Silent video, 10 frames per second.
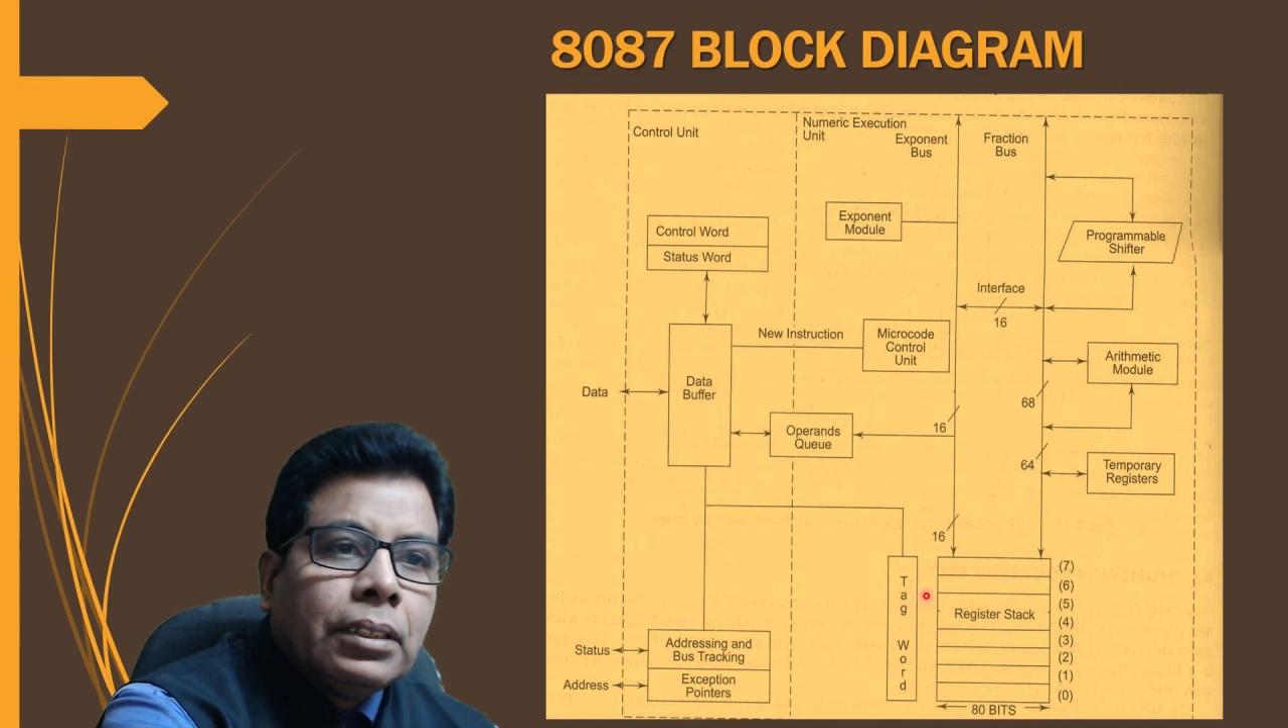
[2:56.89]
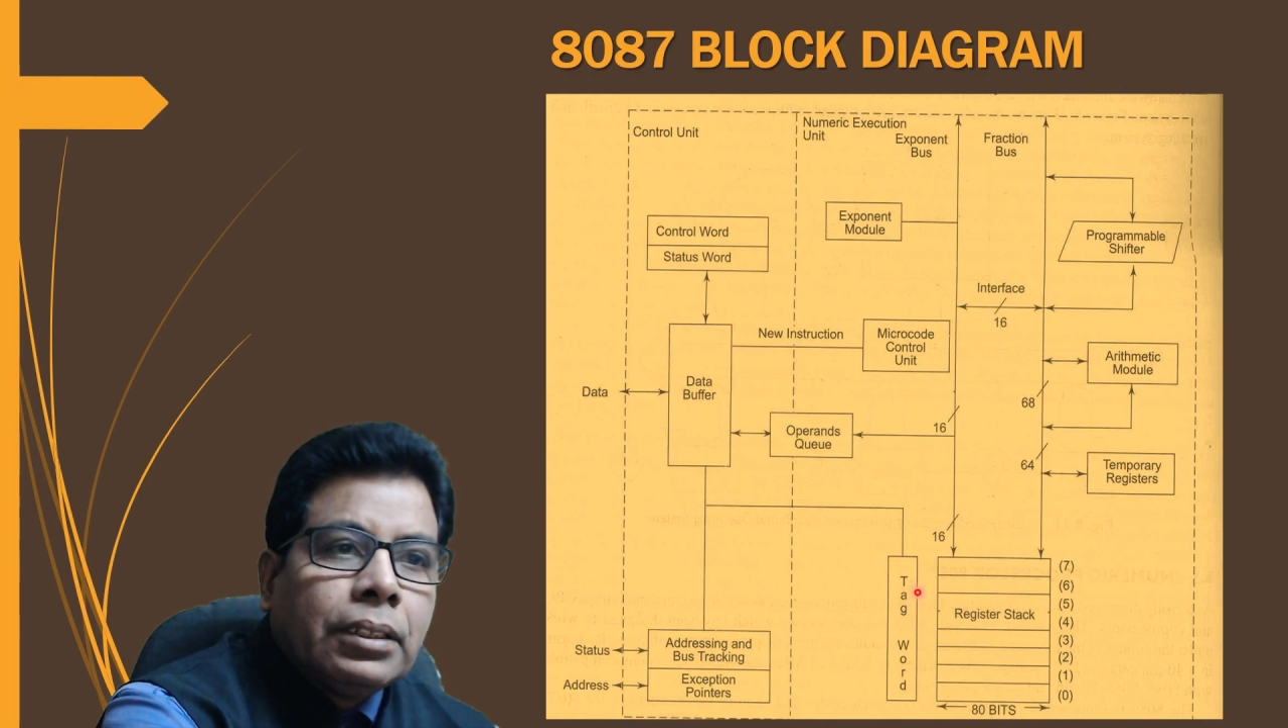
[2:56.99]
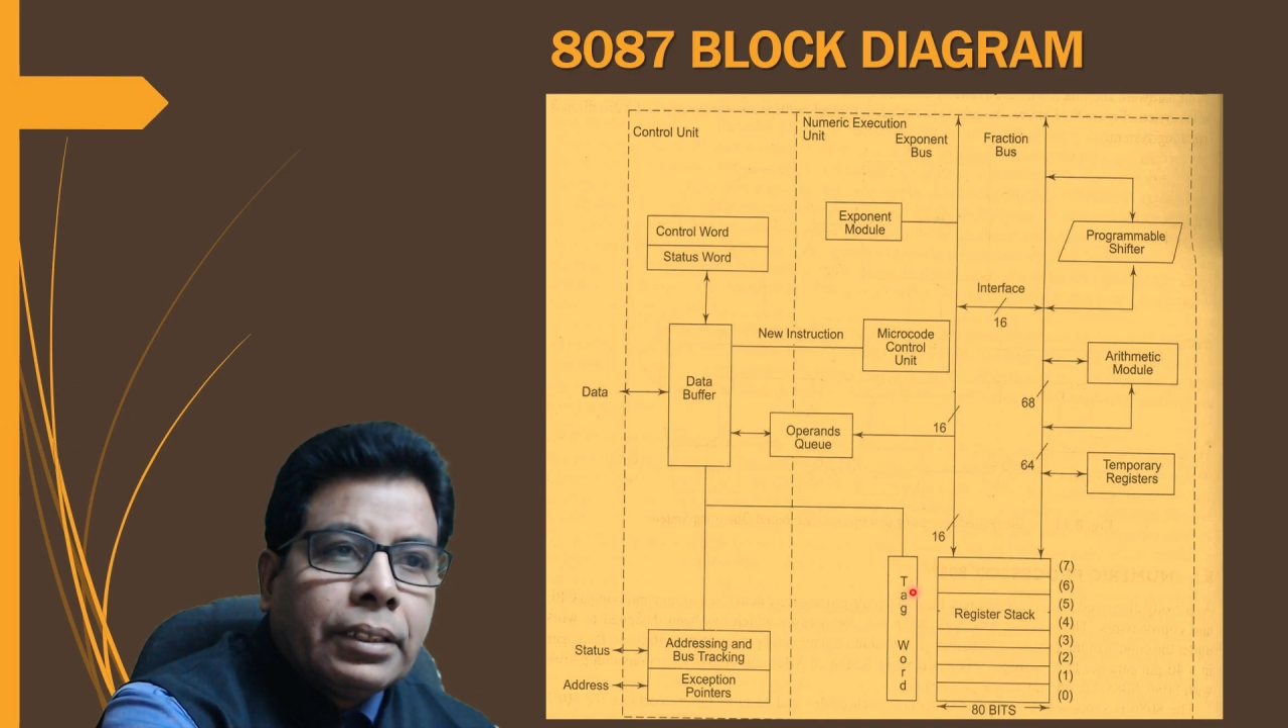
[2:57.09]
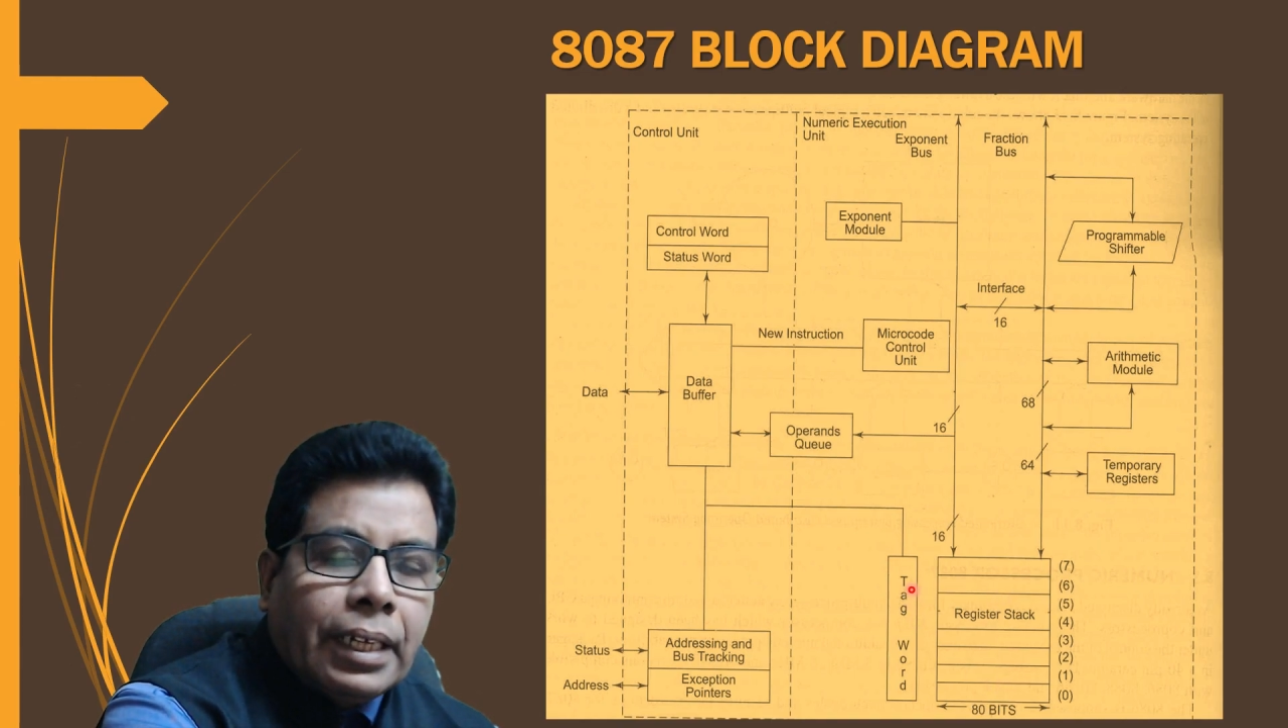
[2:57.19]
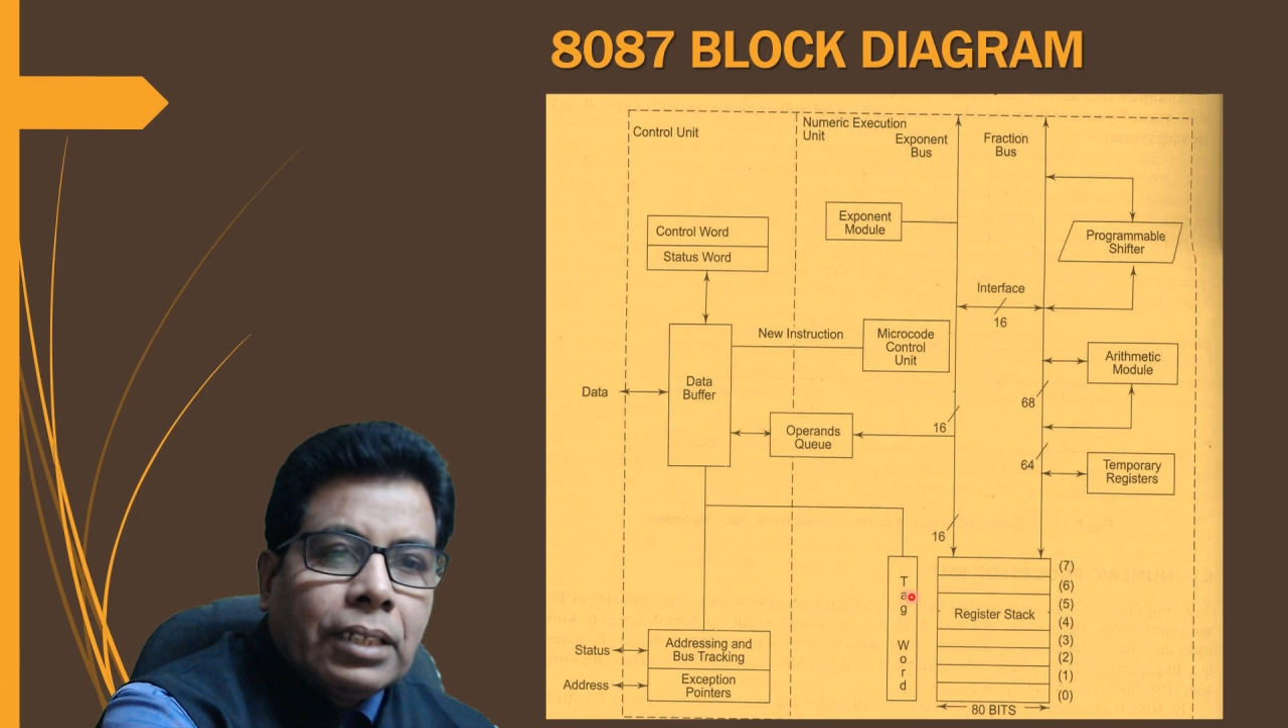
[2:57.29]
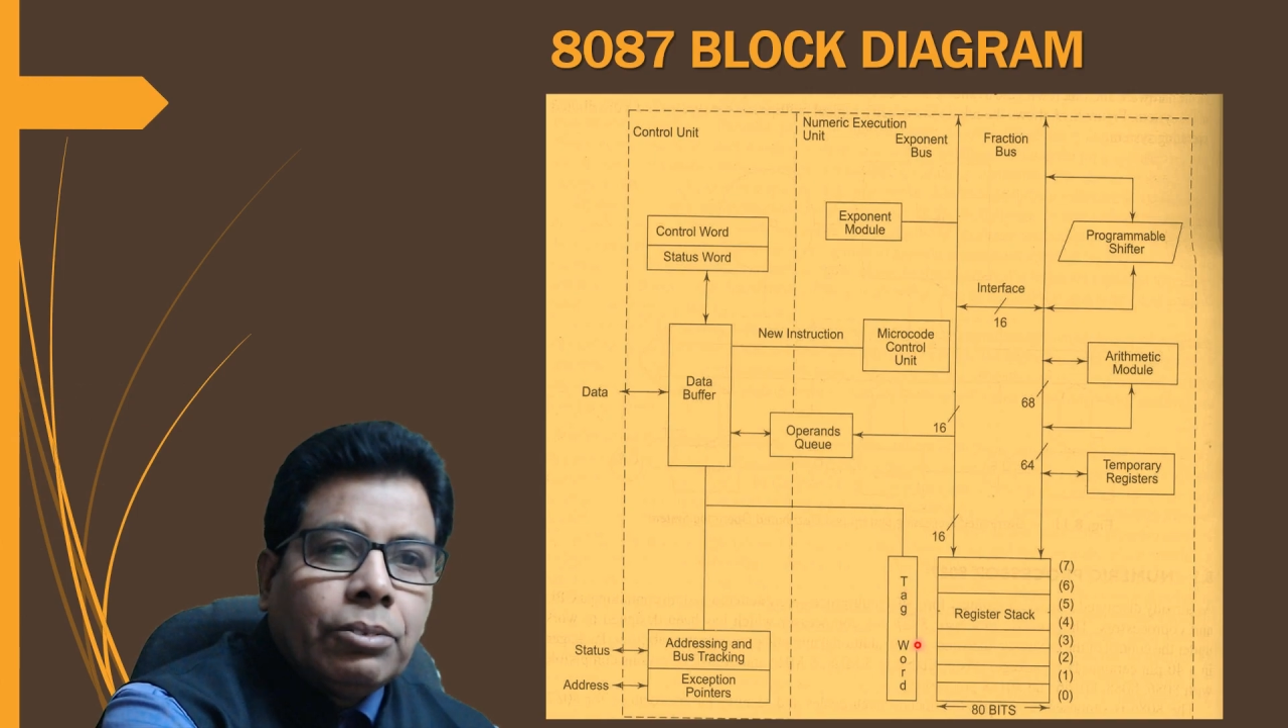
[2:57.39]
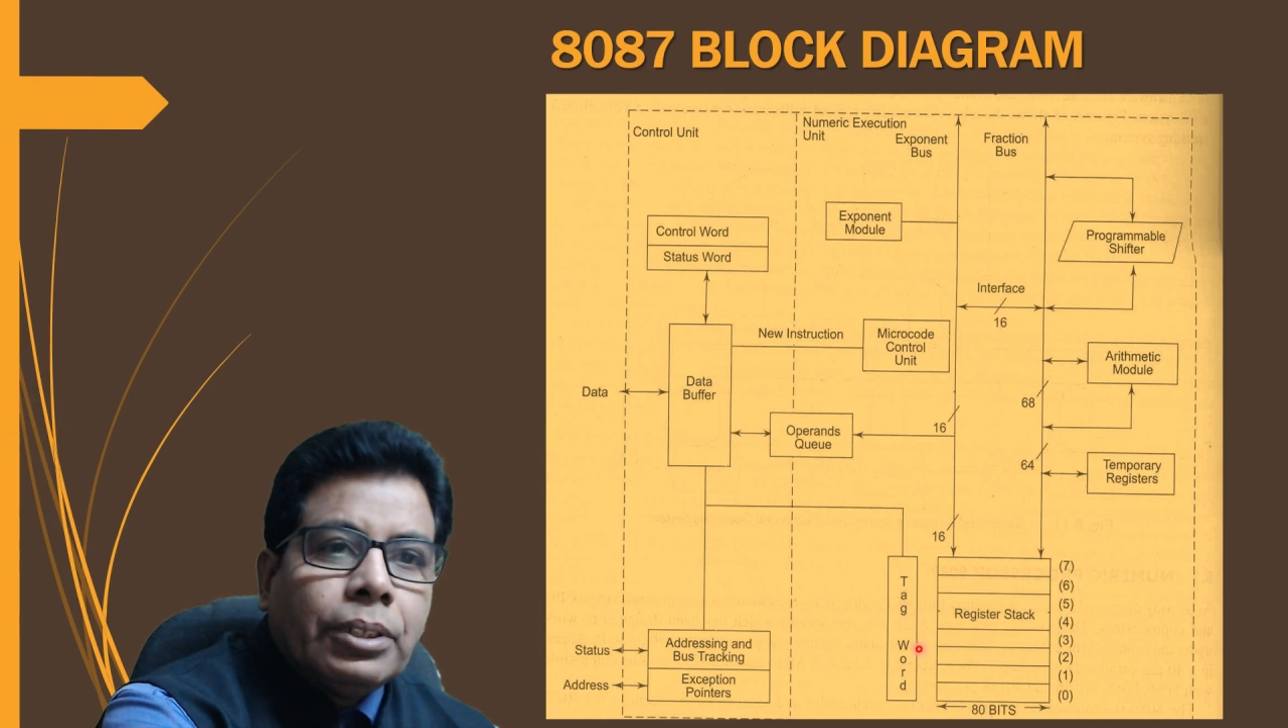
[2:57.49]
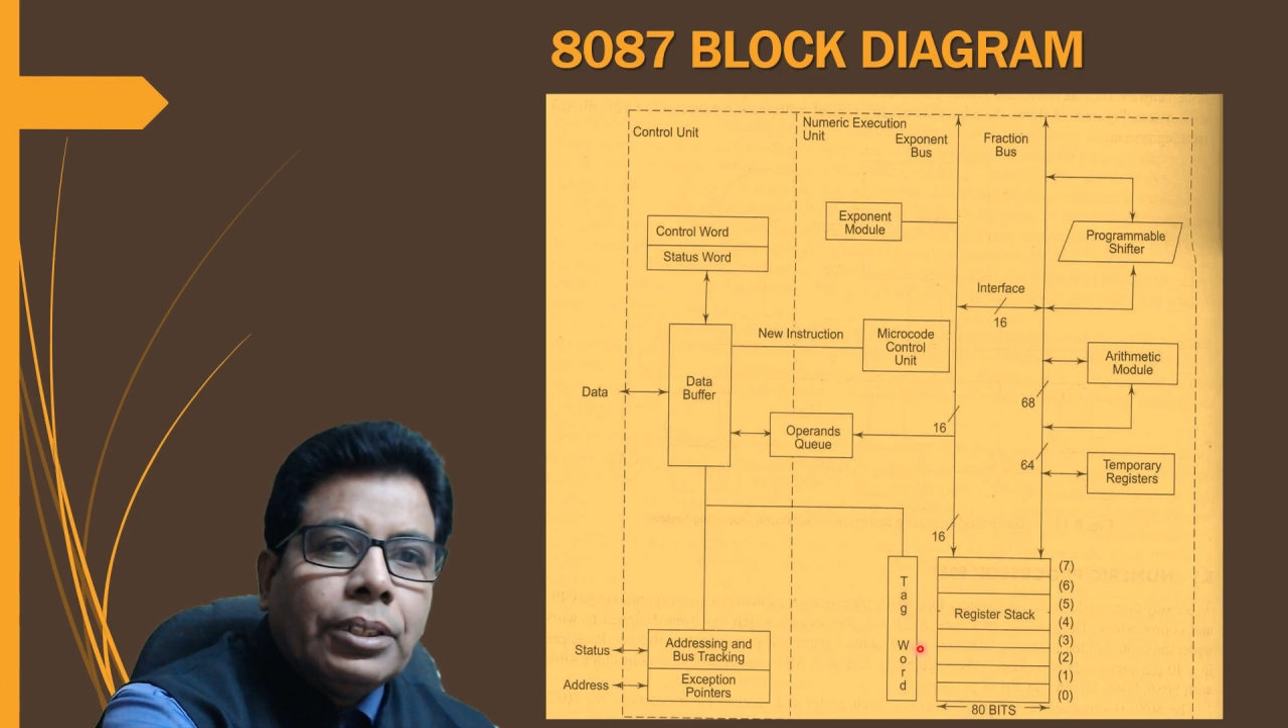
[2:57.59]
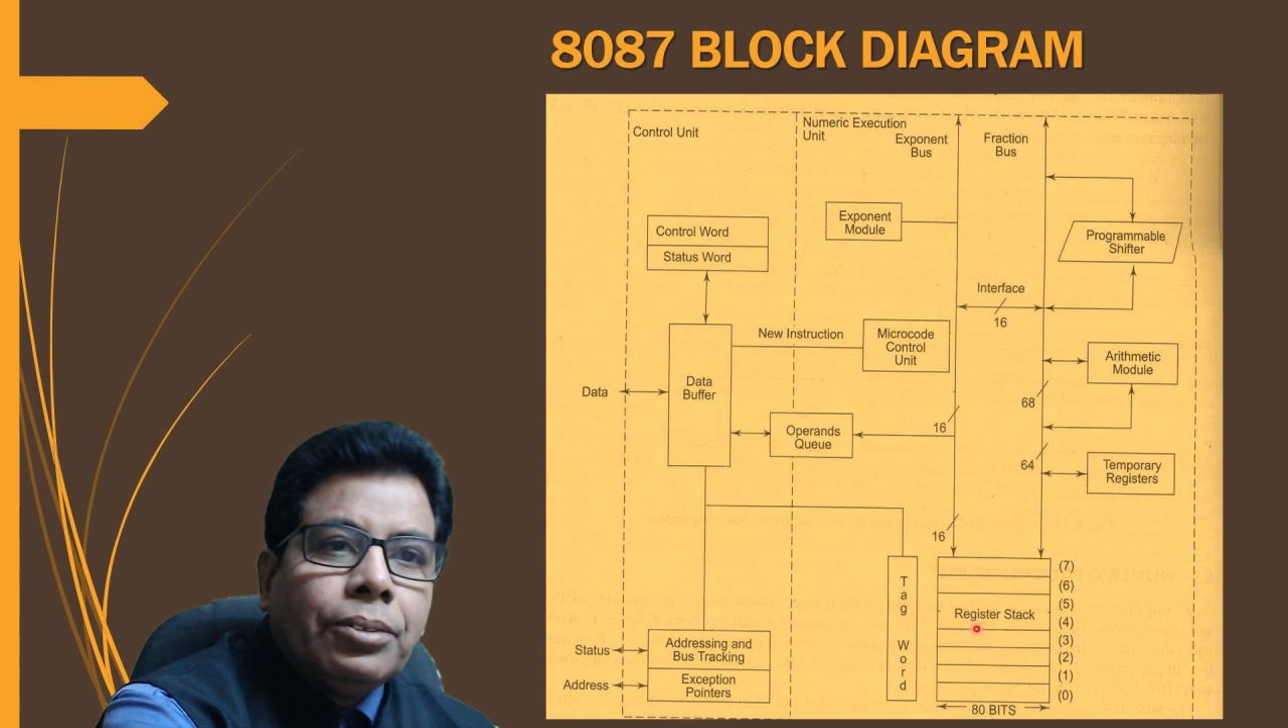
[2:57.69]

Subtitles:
tag word.